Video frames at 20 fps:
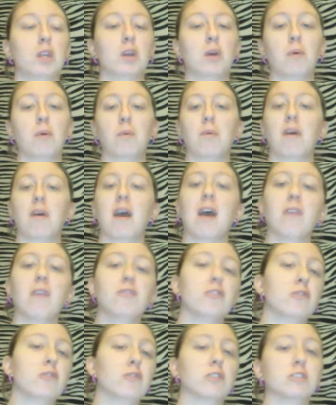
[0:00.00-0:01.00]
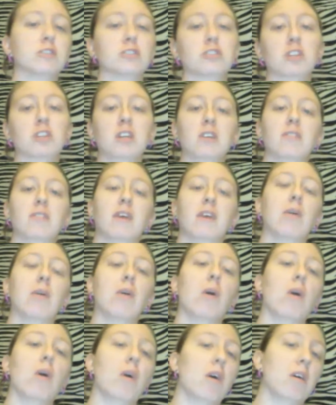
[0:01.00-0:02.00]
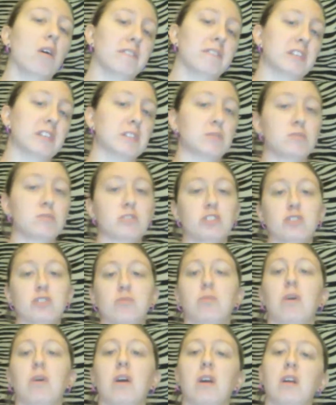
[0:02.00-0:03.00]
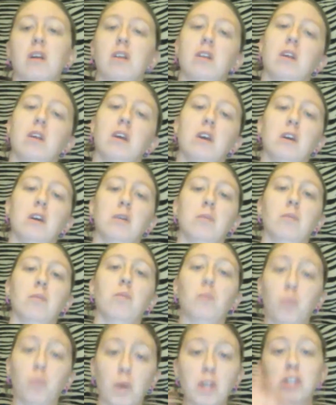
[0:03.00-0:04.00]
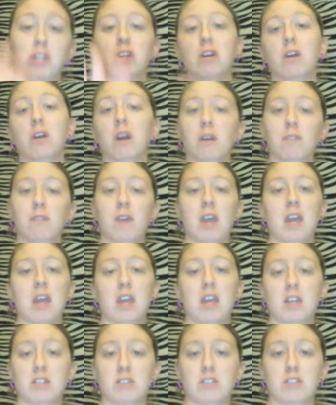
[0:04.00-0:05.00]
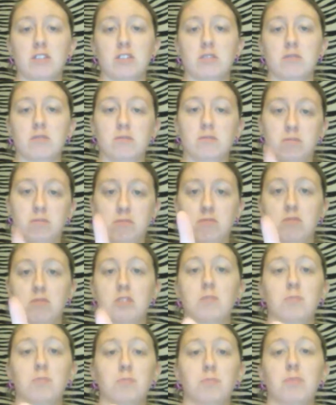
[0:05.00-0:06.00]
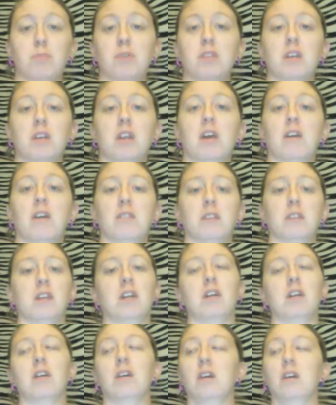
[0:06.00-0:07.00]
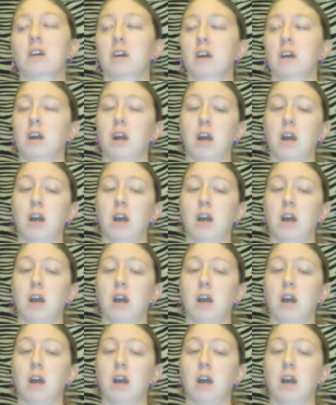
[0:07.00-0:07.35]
Have your first drink of alcohol if that's what you want. When you're of age. Let's put that out there.